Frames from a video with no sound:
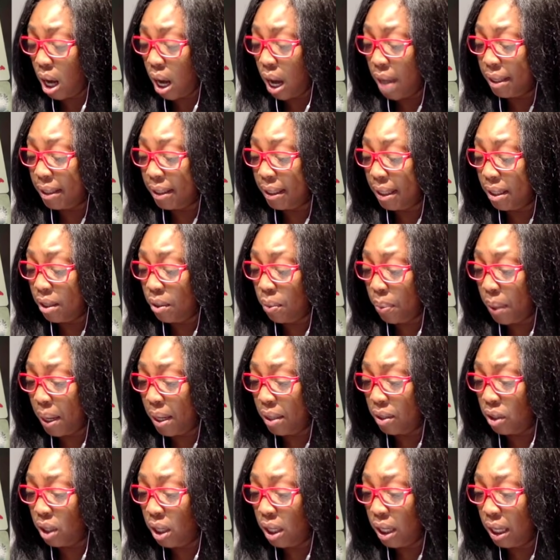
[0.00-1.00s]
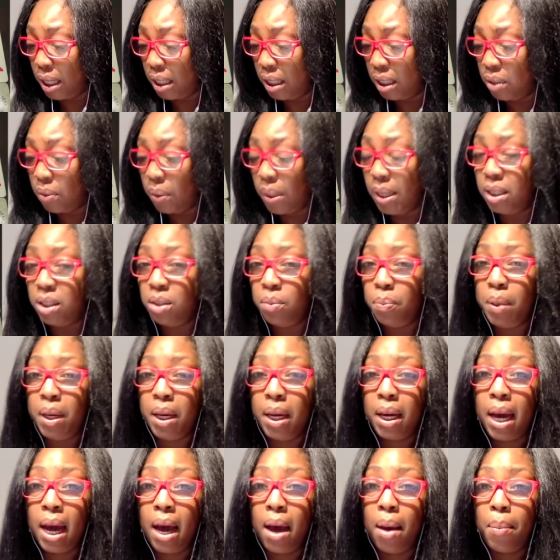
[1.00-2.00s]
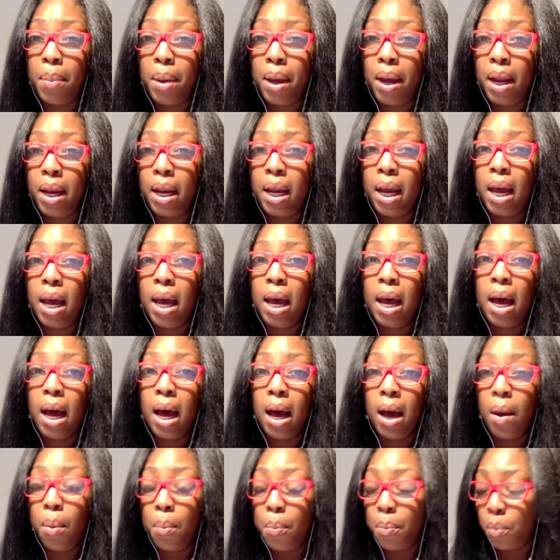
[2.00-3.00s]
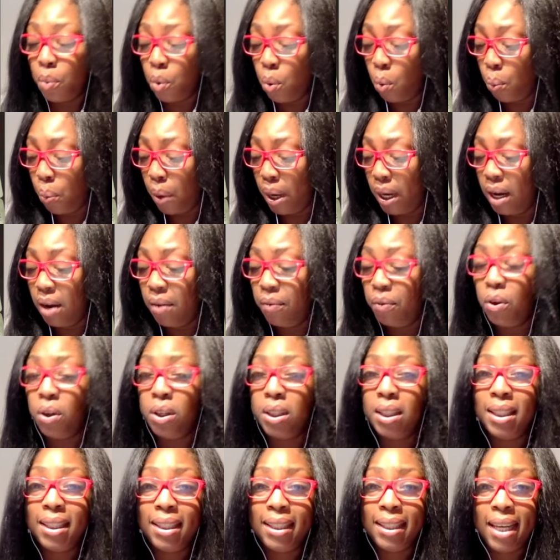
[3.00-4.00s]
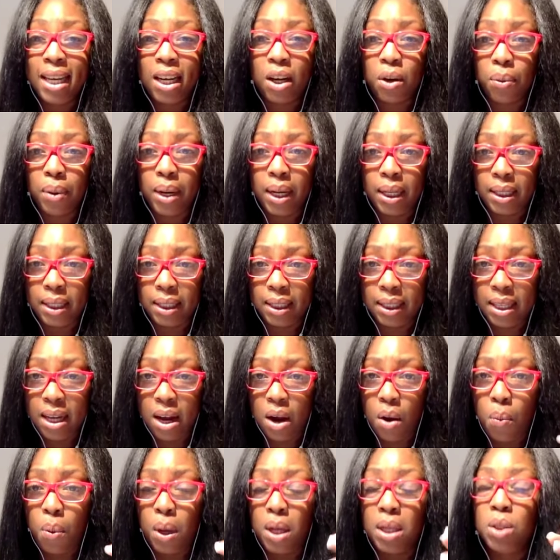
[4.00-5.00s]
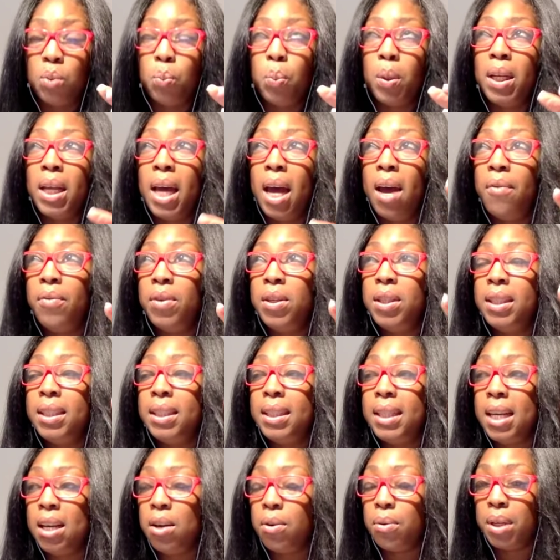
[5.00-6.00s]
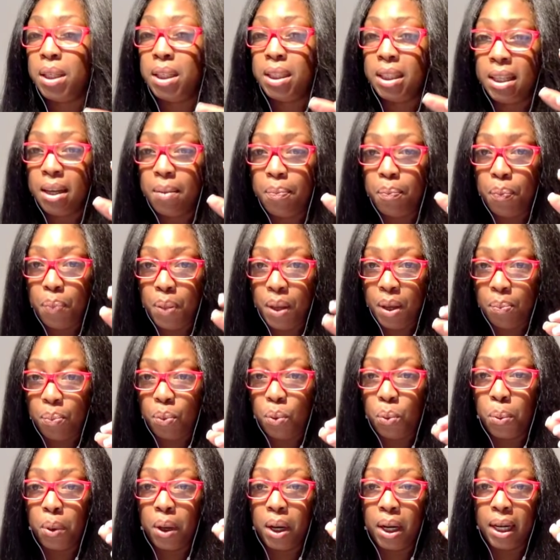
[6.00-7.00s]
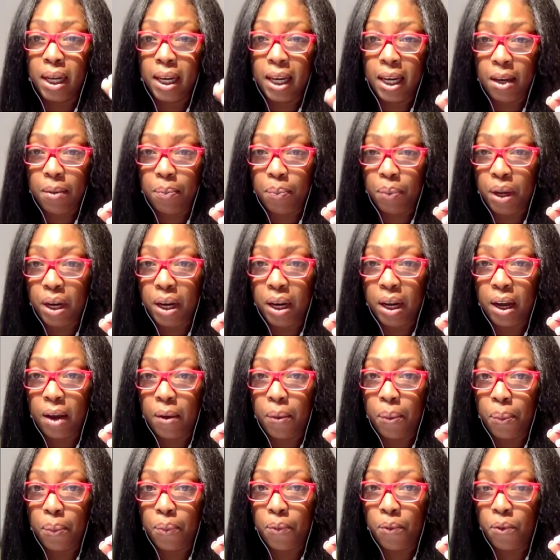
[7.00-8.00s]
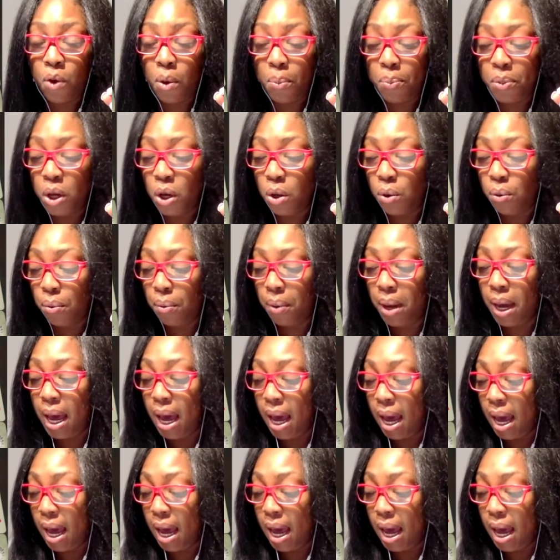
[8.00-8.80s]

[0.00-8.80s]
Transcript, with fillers: is going to be coming. Whatever secrets there was, whatever secrets that people were keeping from you,